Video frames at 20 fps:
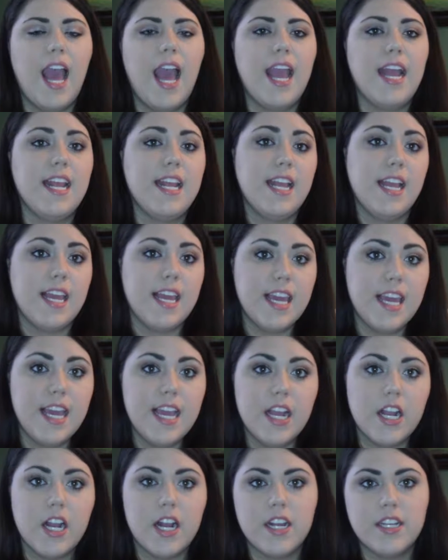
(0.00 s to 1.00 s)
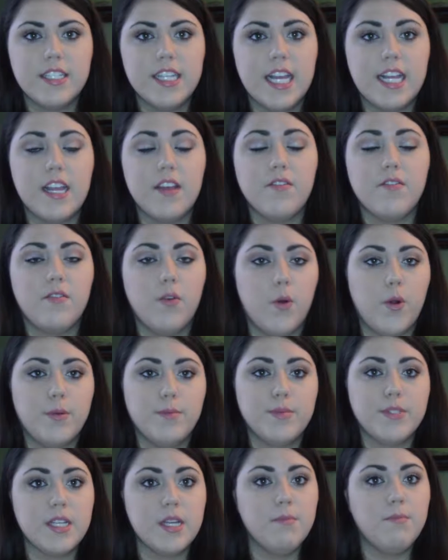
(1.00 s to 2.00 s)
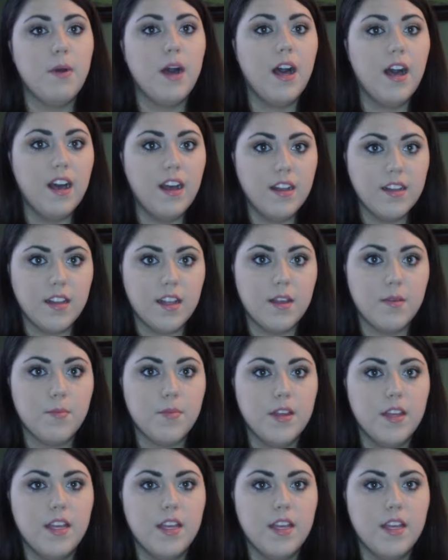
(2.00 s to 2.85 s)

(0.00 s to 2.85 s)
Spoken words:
and it adheres and it forms a polyp.